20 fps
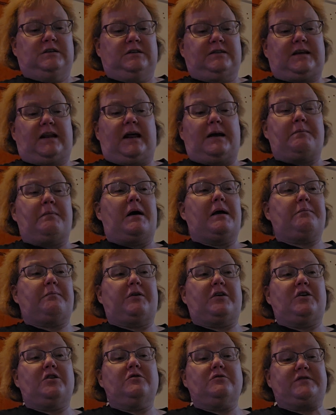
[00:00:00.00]
that I might be
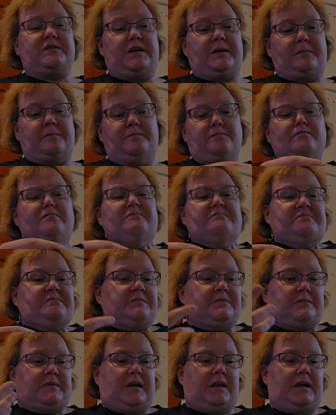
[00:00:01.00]
using.
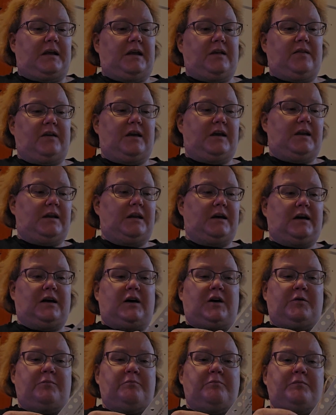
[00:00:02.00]
And then
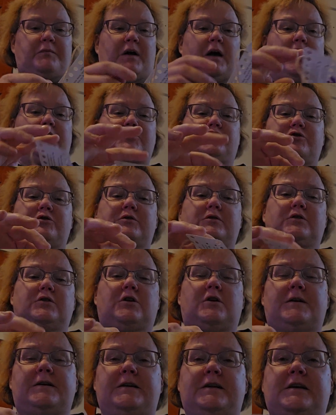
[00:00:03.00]
I drew a
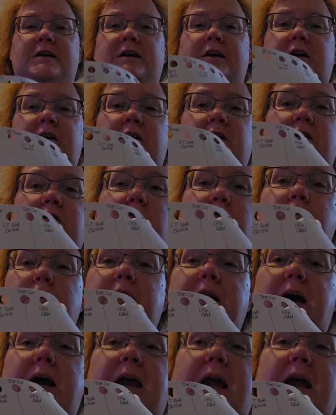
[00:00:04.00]
line here when I